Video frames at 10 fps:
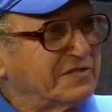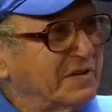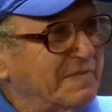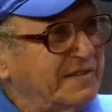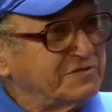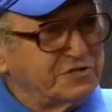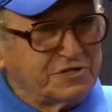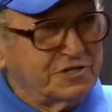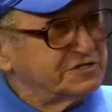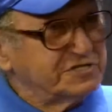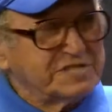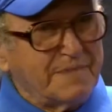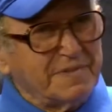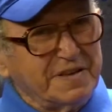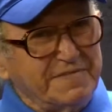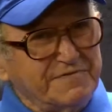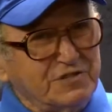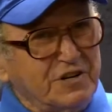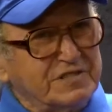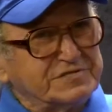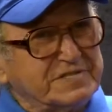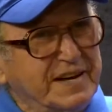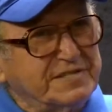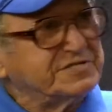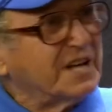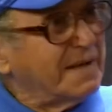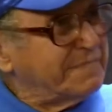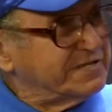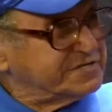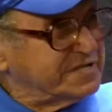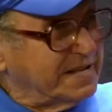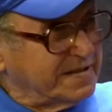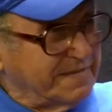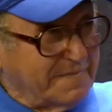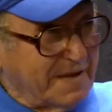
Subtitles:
in Massachusetts. I believe New York is 9%, if my